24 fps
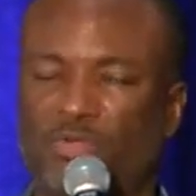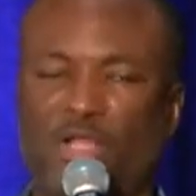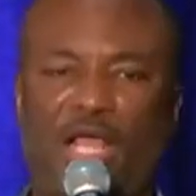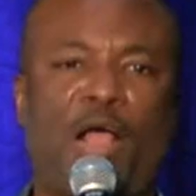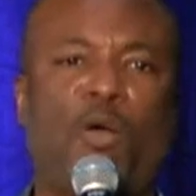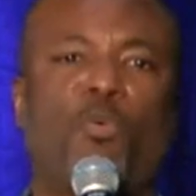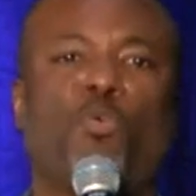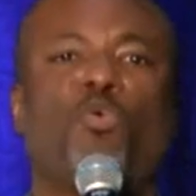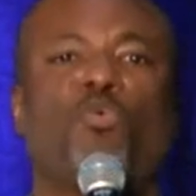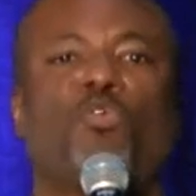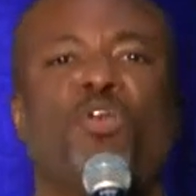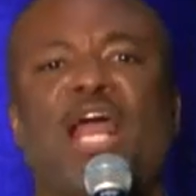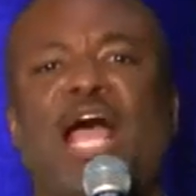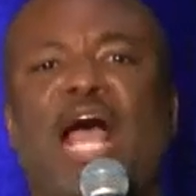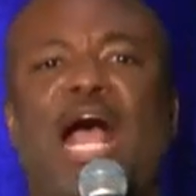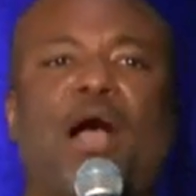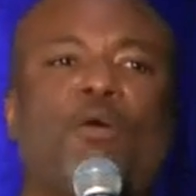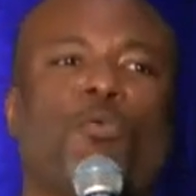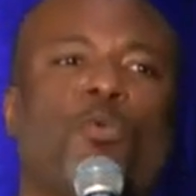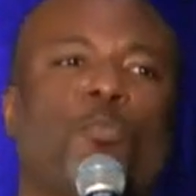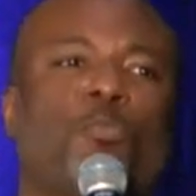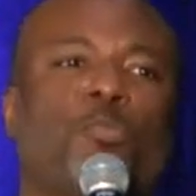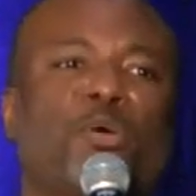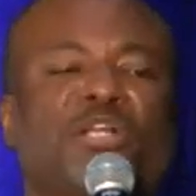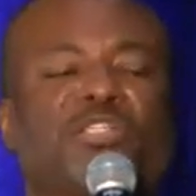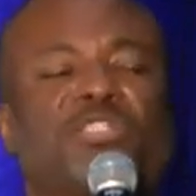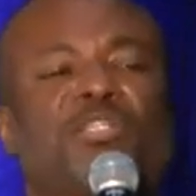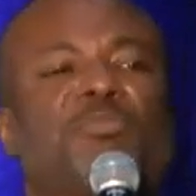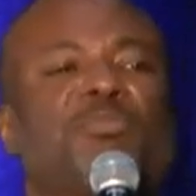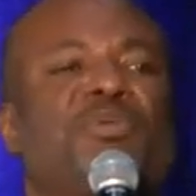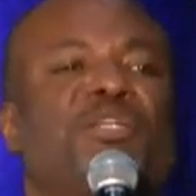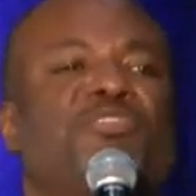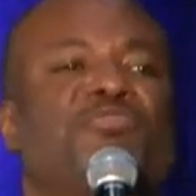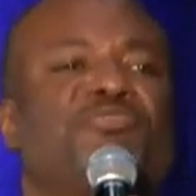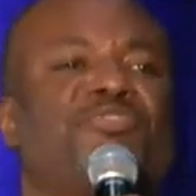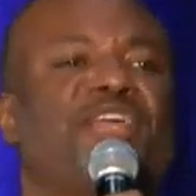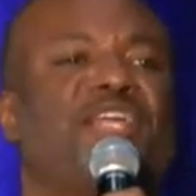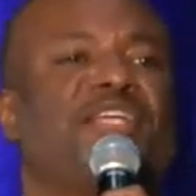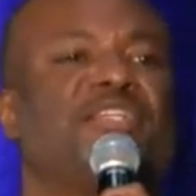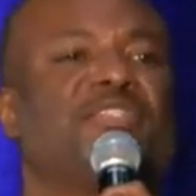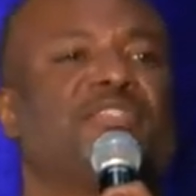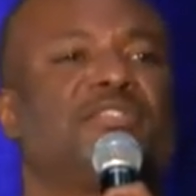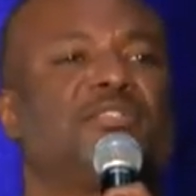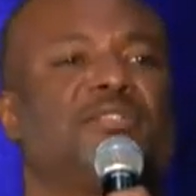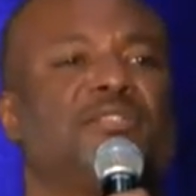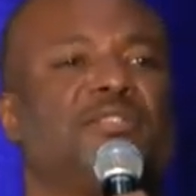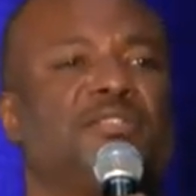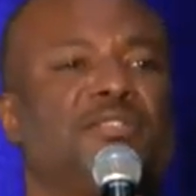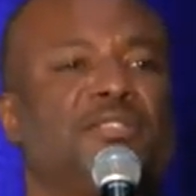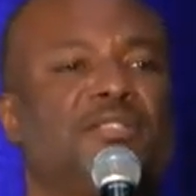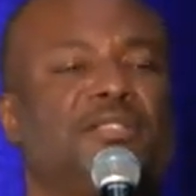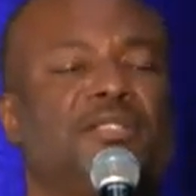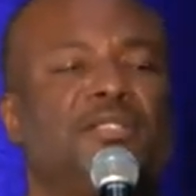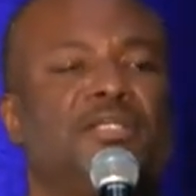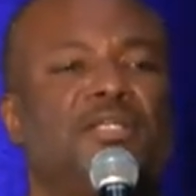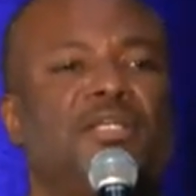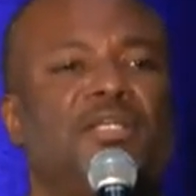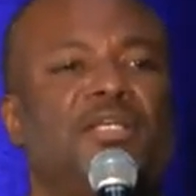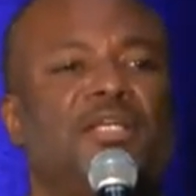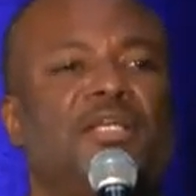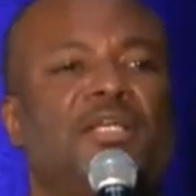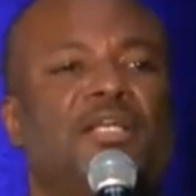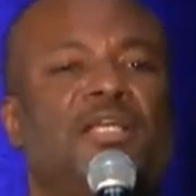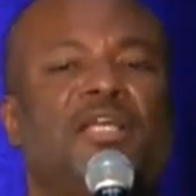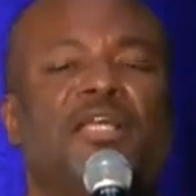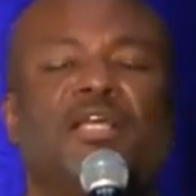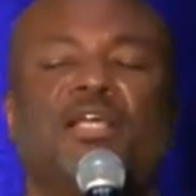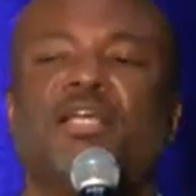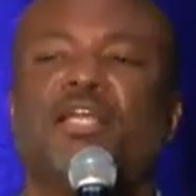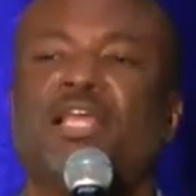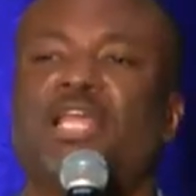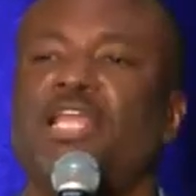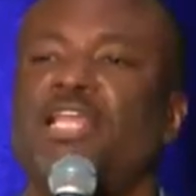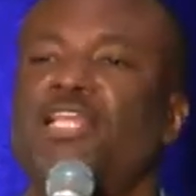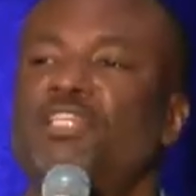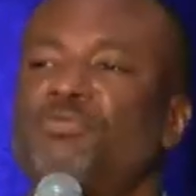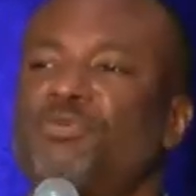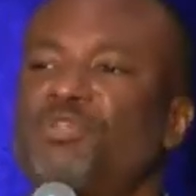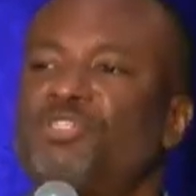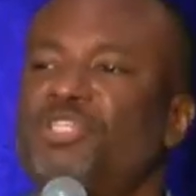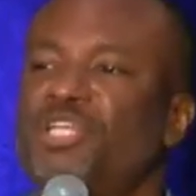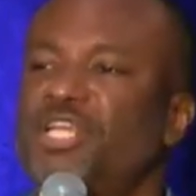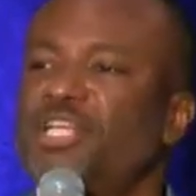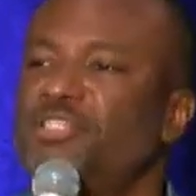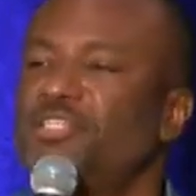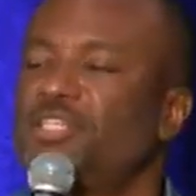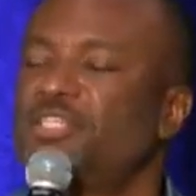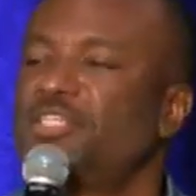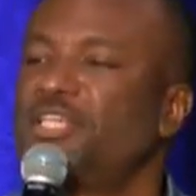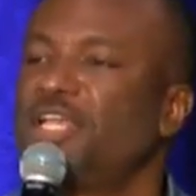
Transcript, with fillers: I will not. I will bust him in the face. Here's what Jesus